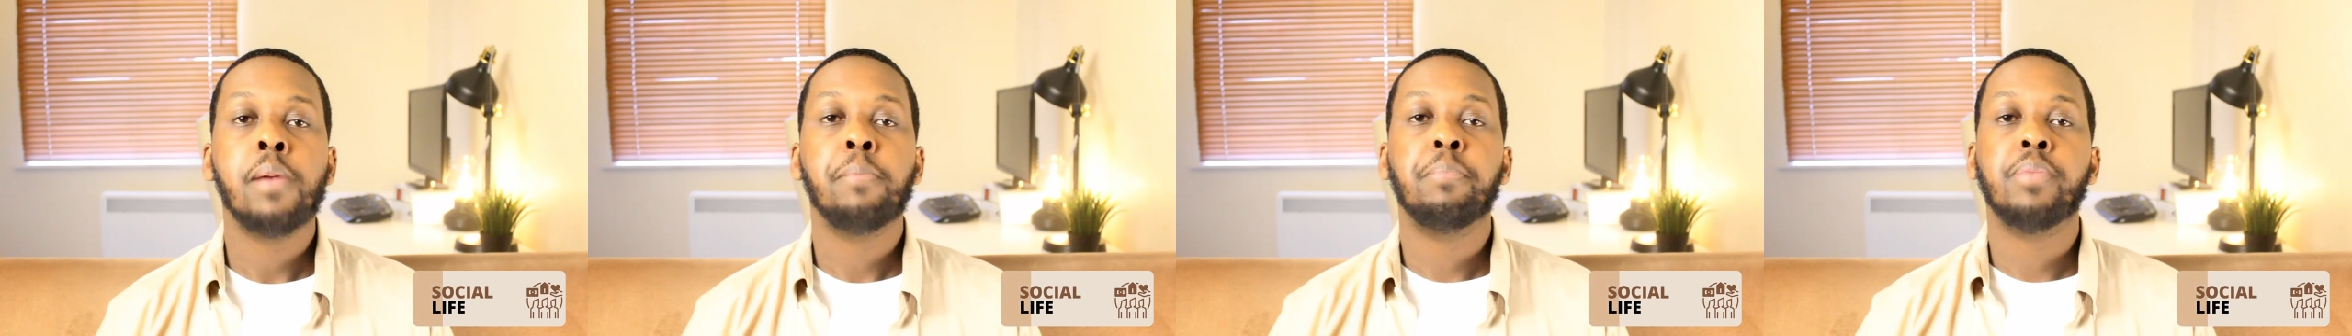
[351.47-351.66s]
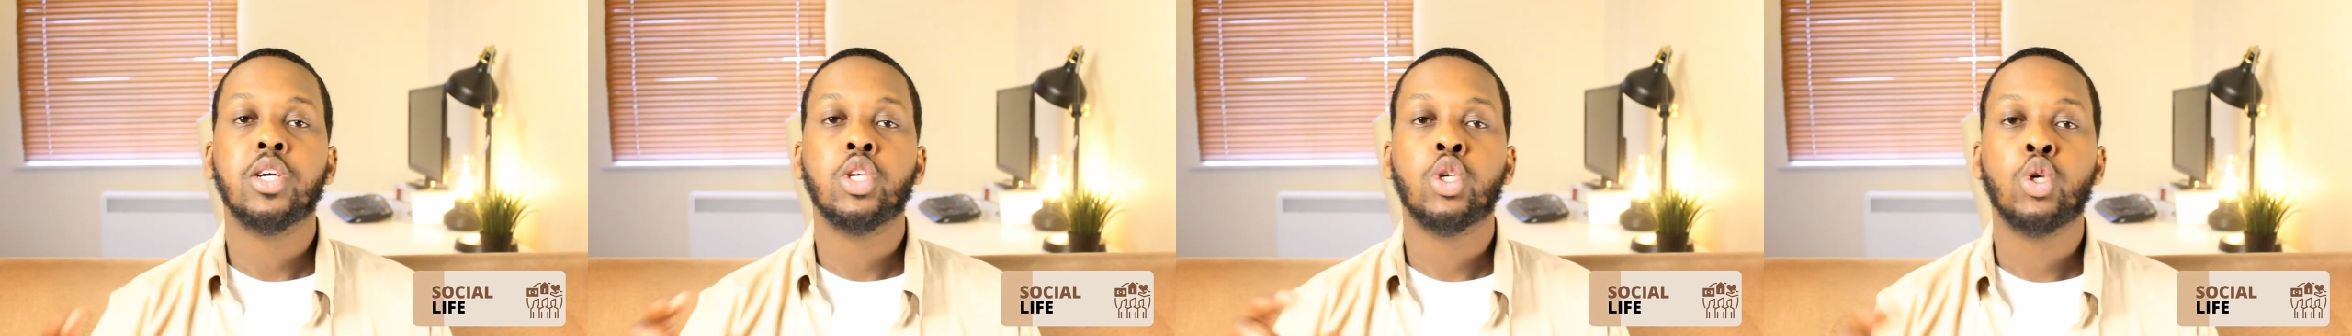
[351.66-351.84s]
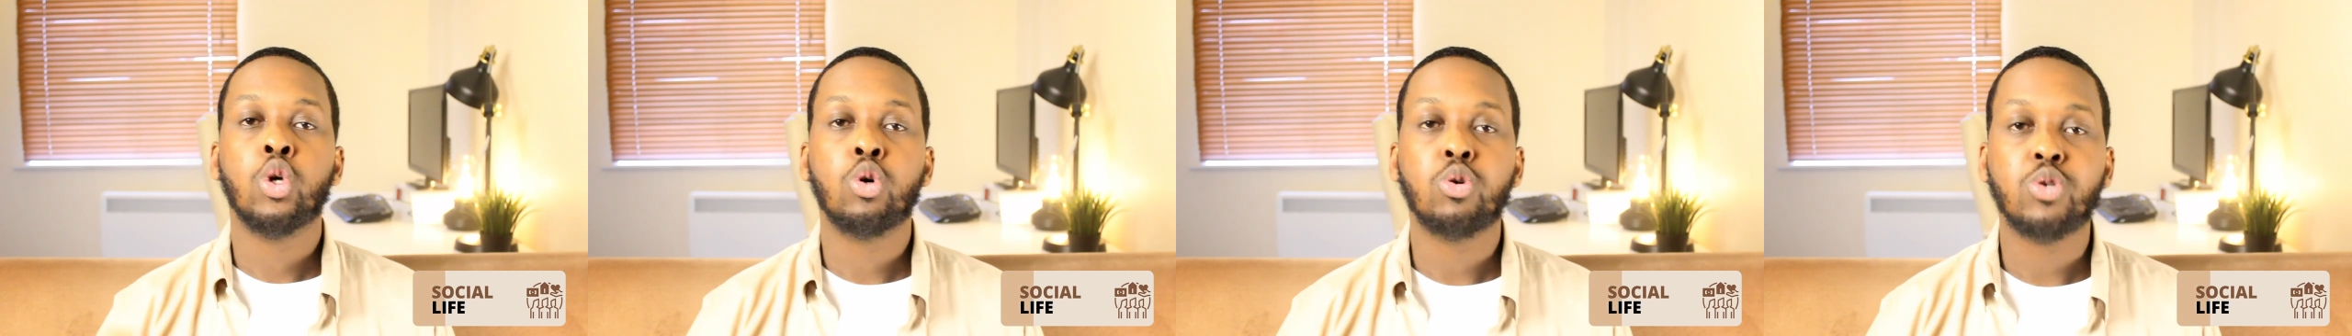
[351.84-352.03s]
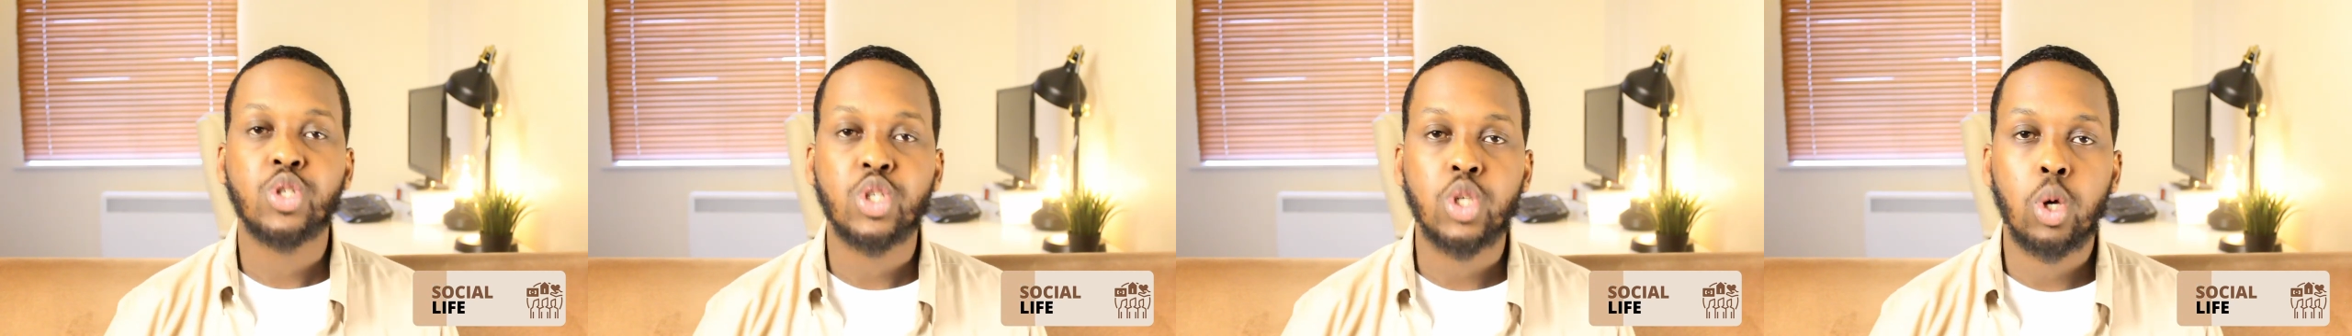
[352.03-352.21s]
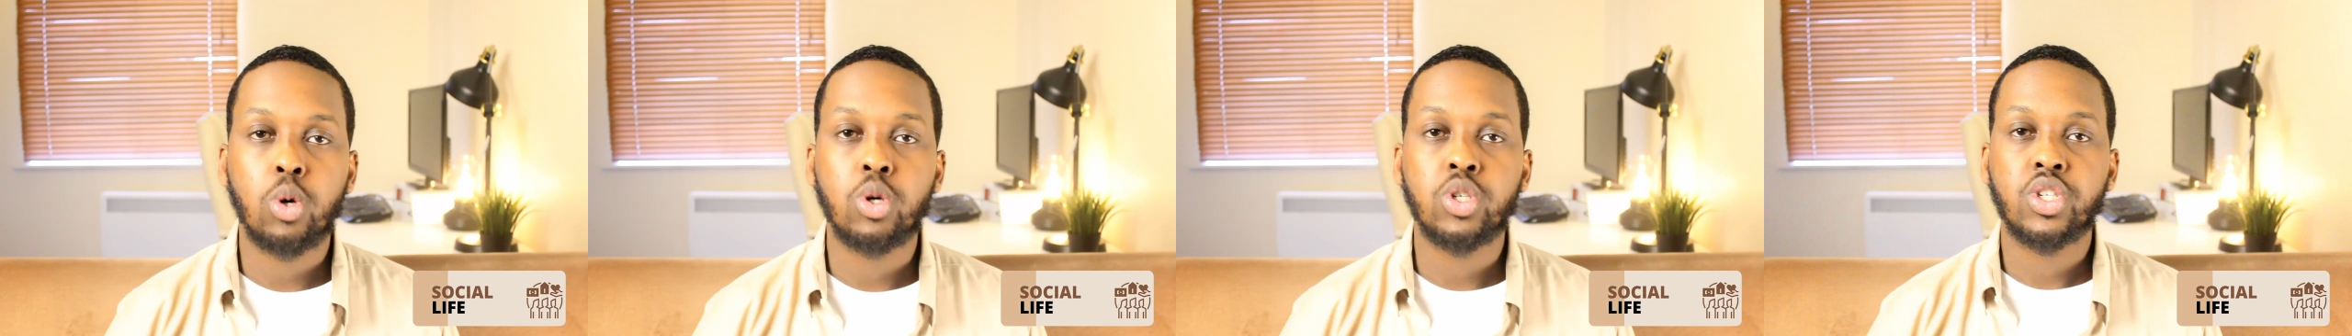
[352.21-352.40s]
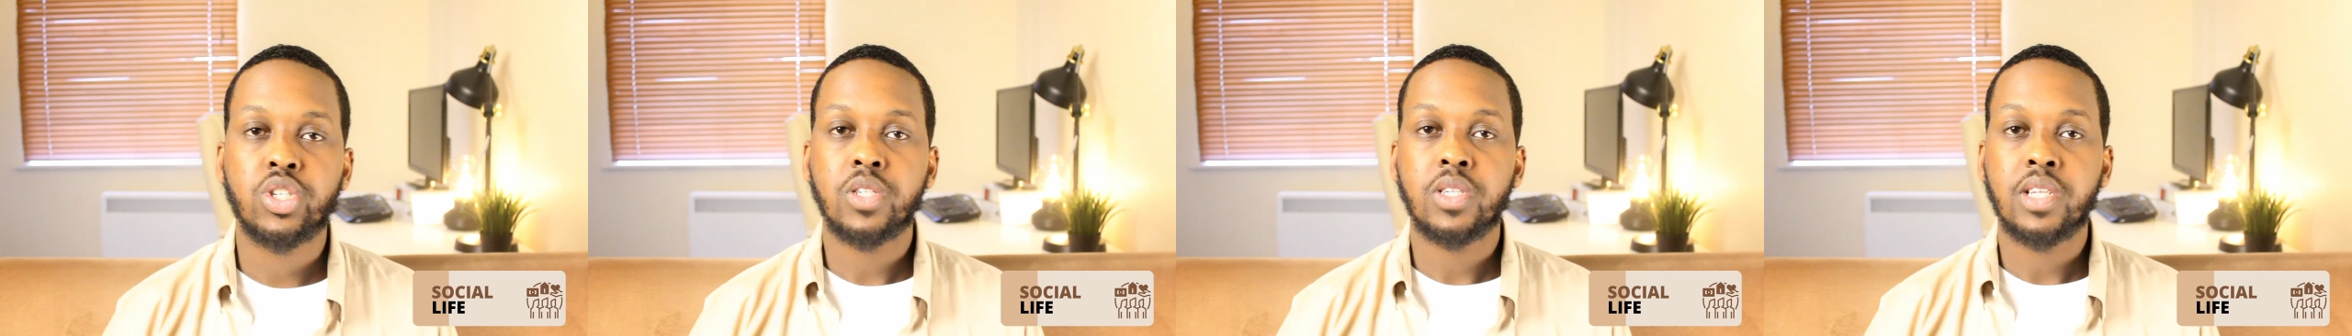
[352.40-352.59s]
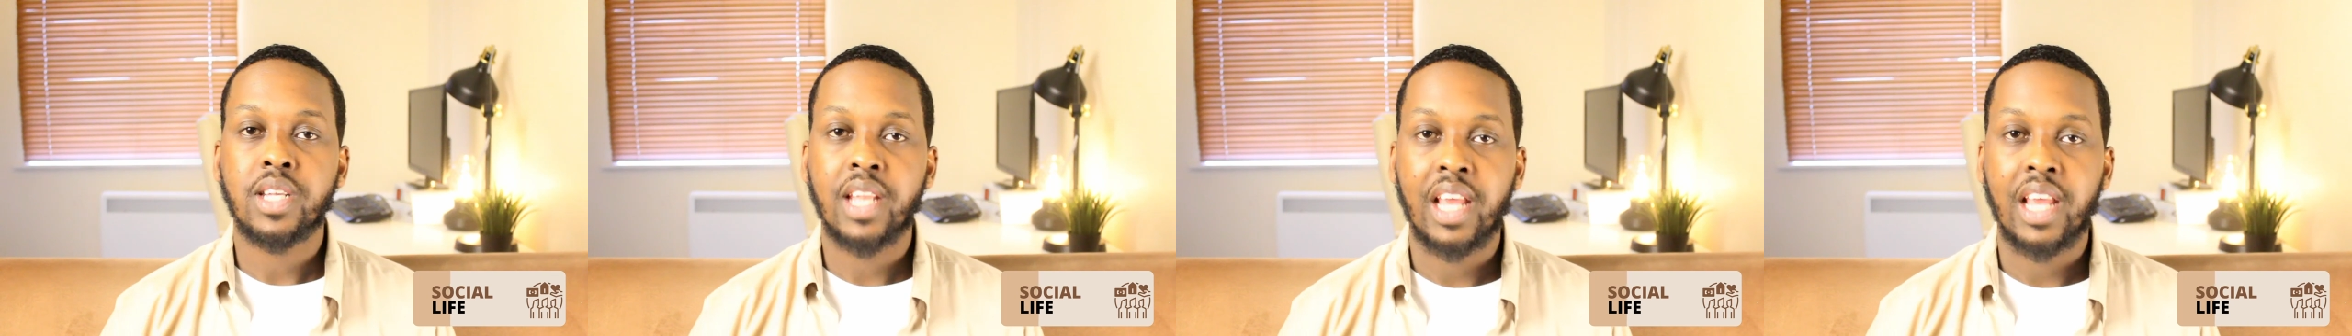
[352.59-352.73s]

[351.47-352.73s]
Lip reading: but your social